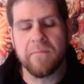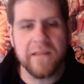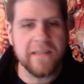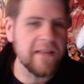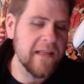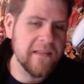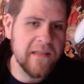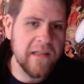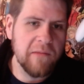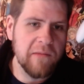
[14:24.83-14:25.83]
But it's that's
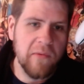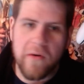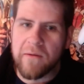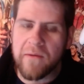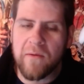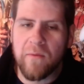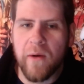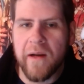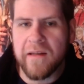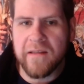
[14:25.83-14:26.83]
not the point. We don't
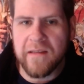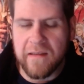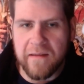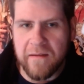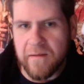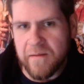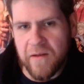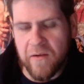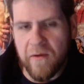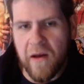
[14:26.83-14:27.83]
want
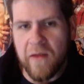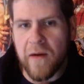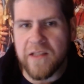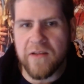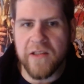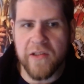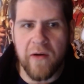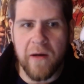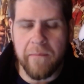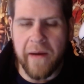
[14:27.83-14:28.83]
to, otherwise you can just
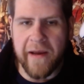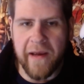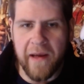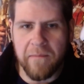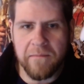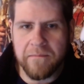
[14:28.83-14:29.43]
go out and buy